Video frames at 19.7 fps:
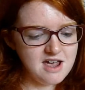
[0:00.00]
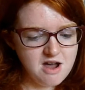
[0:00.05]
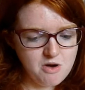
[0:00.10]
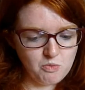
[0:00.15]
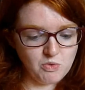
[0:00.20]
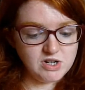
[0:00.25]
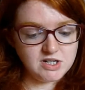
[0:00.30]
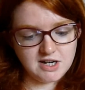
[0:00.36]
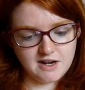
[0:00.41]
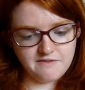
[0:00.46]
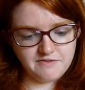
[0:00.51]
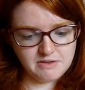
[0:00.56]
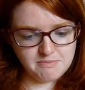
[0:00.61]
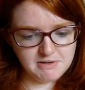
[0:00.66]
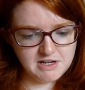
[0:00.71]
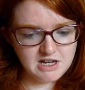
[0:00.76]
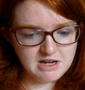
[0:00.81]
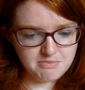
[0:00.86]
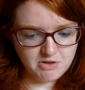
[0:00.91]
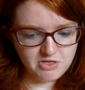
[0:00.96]
which have the
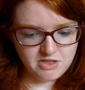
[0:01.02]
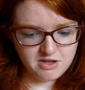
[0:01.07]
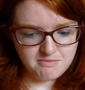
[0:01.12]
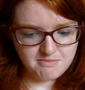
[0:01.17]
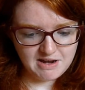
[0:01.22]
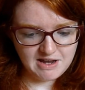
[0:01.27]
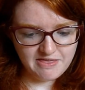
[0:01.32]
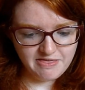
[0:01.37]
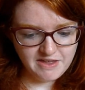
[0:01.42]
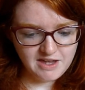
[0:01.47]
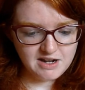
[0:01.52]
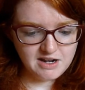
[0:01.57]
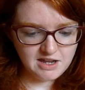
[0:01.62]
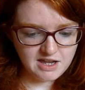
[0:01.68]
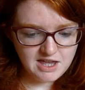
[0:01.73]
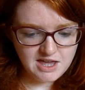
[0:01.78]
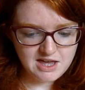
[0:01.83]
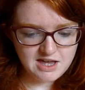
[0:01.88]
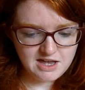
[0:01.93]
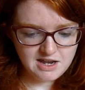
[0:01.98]
blurb on them, and then
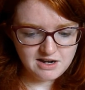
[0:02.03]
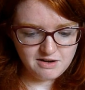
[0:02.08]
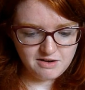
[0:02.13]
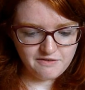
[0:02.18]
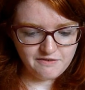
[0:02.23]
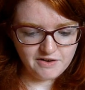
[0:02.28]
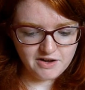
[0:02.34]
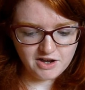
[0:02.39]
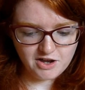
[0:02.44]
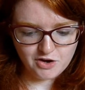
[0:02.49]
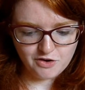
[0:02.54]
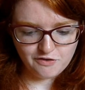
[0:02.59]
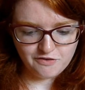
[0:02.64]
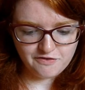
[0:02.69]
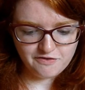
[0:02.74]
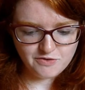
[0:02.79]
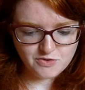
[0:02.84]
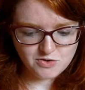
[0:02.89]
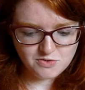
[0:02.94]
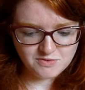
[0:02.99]
again, if I go
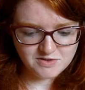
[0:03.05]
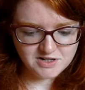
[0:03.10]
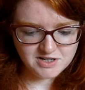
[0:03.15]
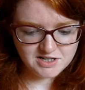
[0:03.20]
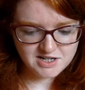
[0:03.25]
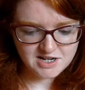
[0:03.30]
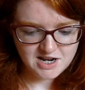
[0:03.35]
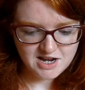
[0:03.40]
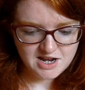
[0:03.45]
forward,